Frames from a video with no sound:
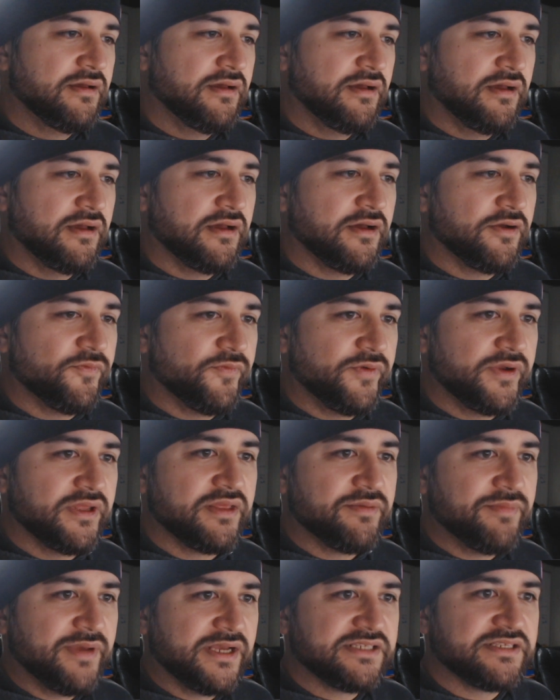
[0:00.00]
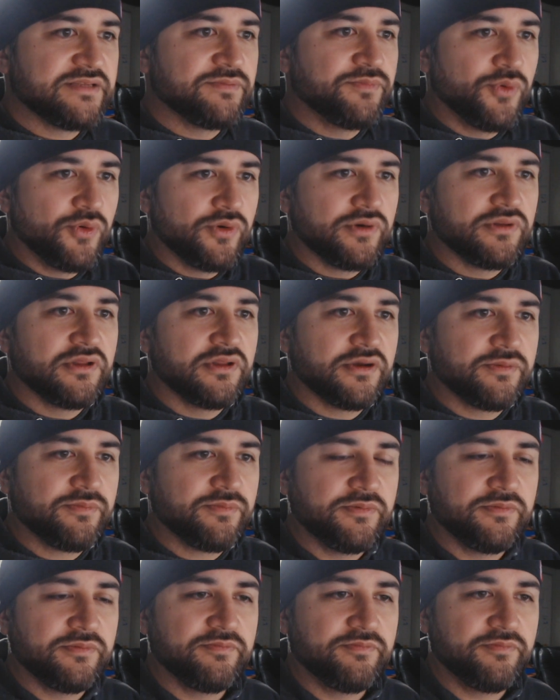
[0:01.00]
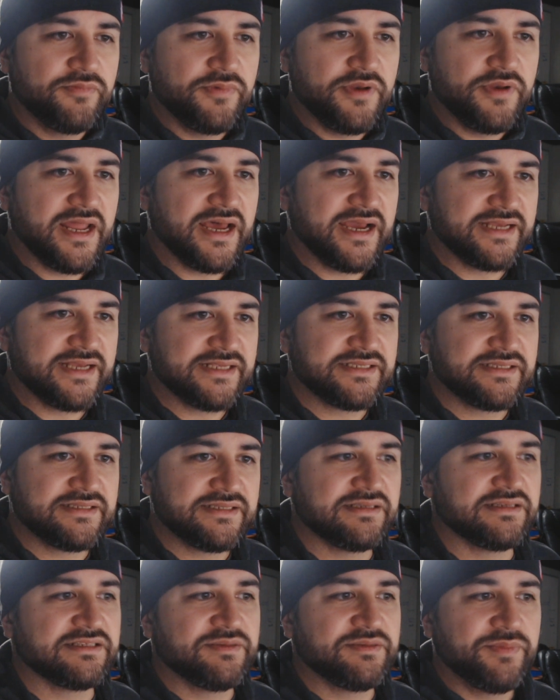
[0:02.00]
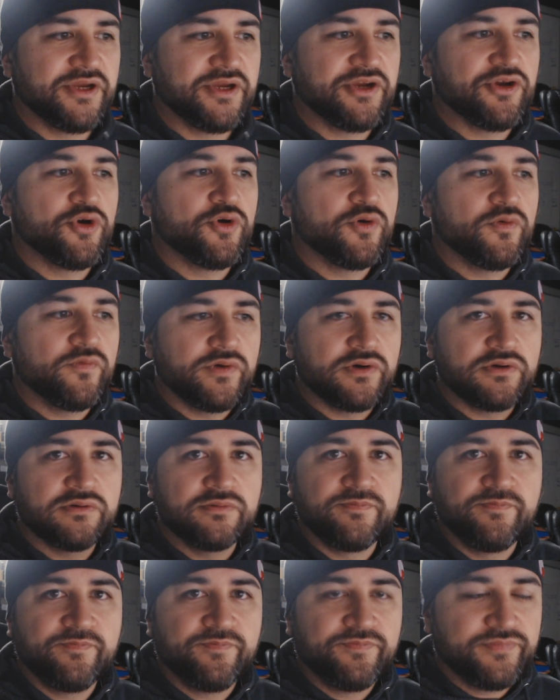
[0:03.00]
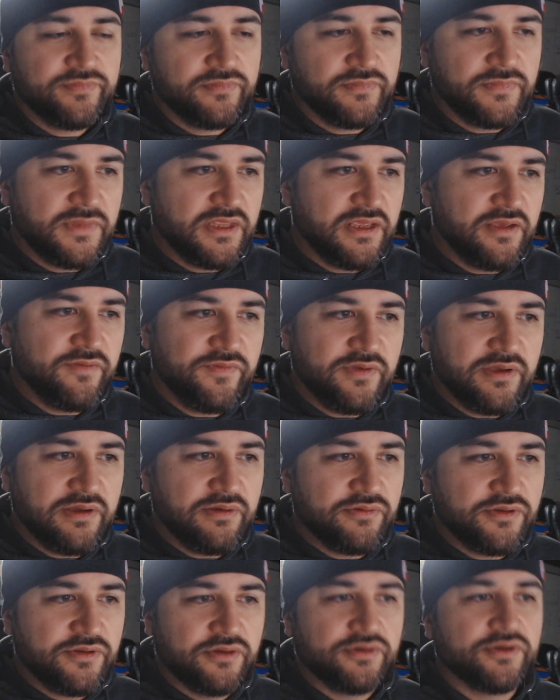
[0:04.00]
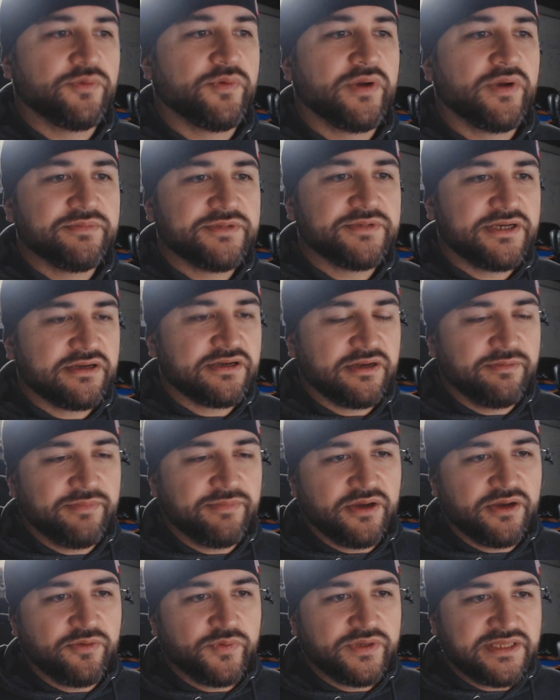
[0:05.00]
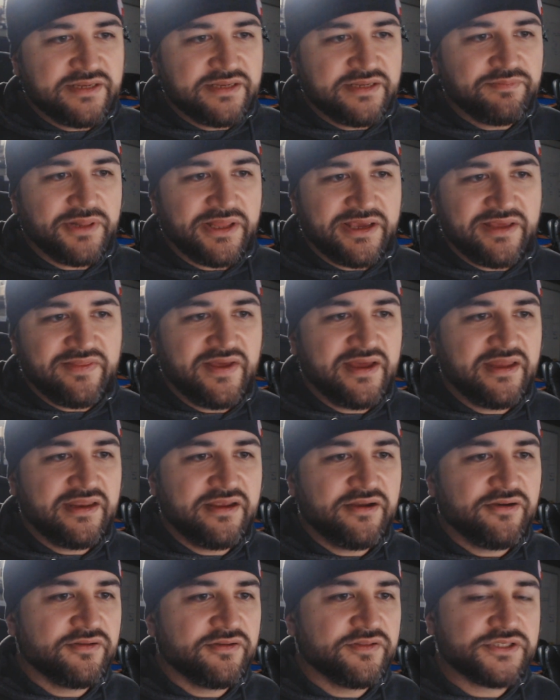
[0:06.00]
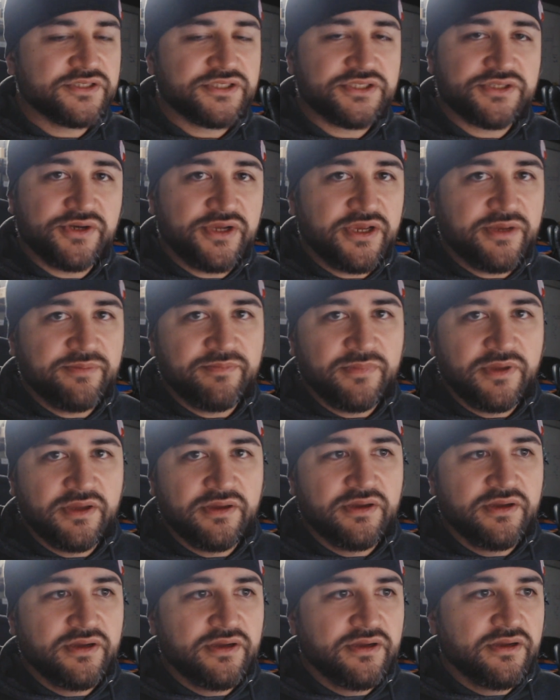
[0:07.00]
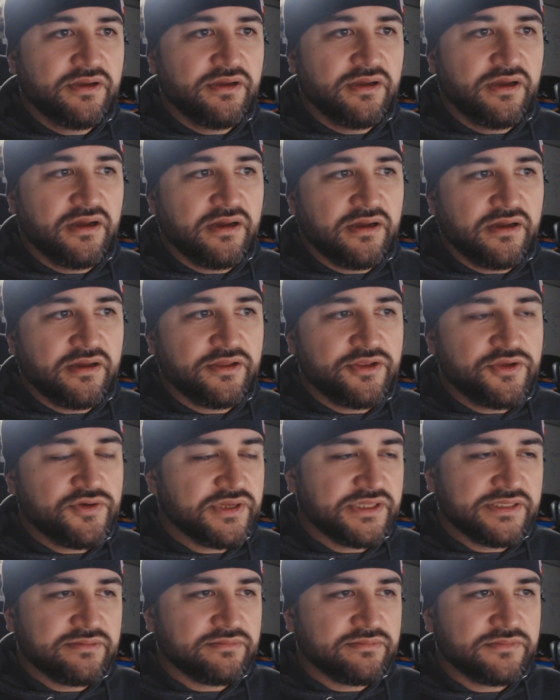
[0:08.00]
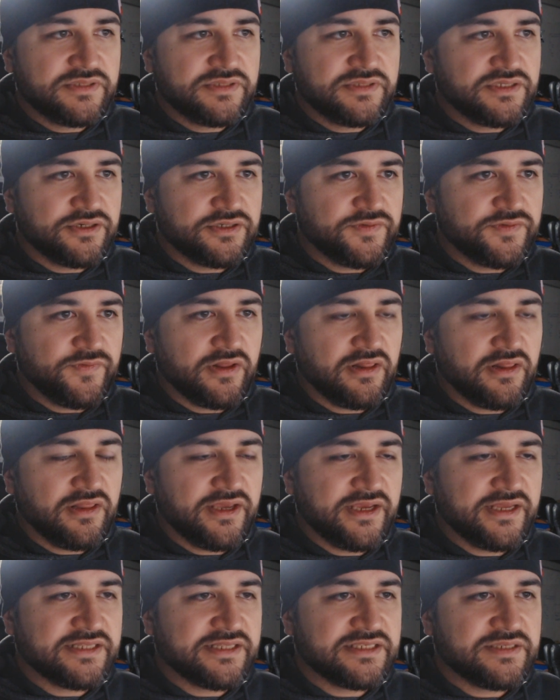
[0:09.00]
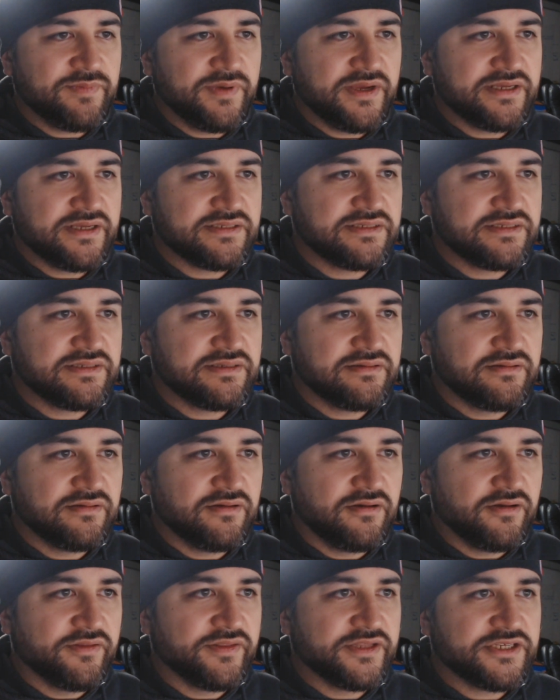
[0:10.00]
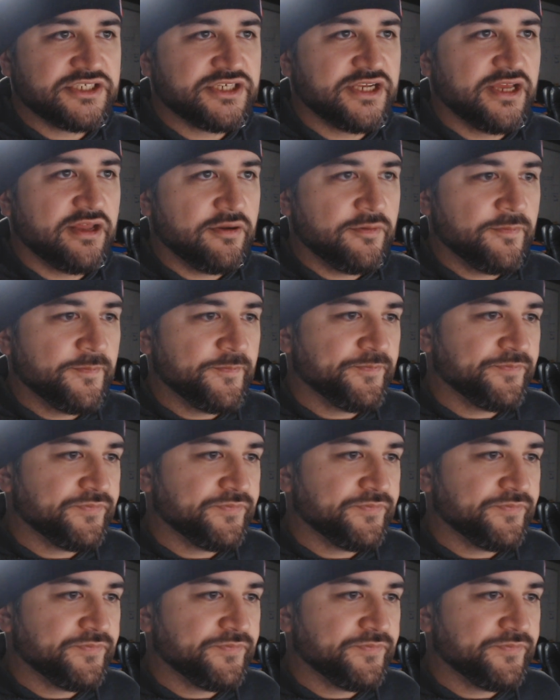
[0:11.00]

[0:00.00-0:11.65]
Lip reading: Really makes the board look nice. It's a big oval. If you don't know what I'm talking about, we did play that here on the stream. You can search for Clank in space on this channel.